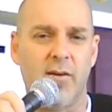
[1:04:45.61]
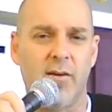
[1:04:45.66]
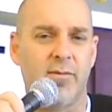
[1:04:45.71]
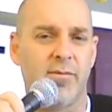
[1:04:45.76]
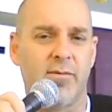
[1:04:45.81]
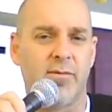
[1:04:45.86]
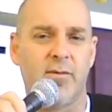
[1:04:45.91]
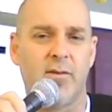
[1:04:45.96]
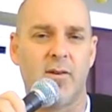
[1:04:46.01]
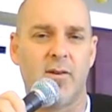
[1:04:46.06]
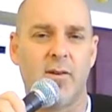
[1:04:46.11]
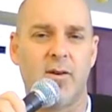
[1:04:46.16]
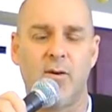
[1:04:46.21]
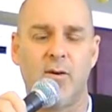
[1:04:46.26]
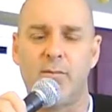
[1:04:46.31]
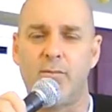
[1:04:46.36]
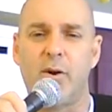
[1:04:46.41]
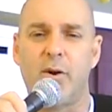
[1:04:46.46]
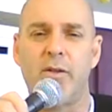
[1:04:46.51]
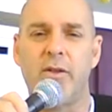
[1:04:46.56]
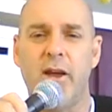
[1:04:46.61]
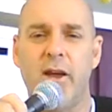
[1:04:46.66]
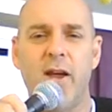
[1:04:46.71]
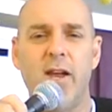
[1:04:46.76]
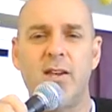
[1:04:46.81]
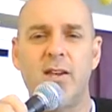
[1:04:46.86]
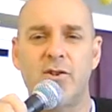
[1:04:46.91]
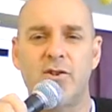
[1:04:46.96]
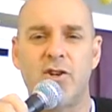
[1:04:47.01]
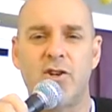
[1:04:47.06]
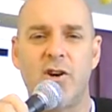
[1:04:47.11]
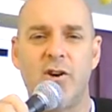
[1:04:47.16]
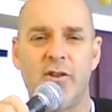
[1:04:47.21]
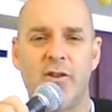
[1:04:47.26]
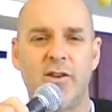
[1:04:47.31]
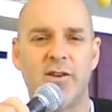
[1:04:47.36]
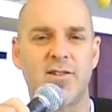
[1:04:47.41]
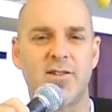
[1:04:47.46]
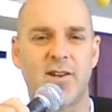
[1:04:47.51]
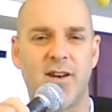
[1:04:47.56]
and I've heard Brother Hagin
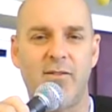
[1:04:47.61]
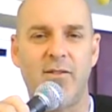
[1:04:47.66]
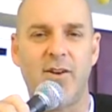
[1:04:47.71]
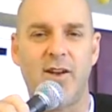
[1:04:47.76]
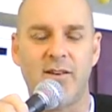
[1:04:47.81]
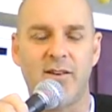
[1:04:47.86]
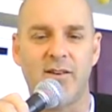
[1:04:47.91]
share this,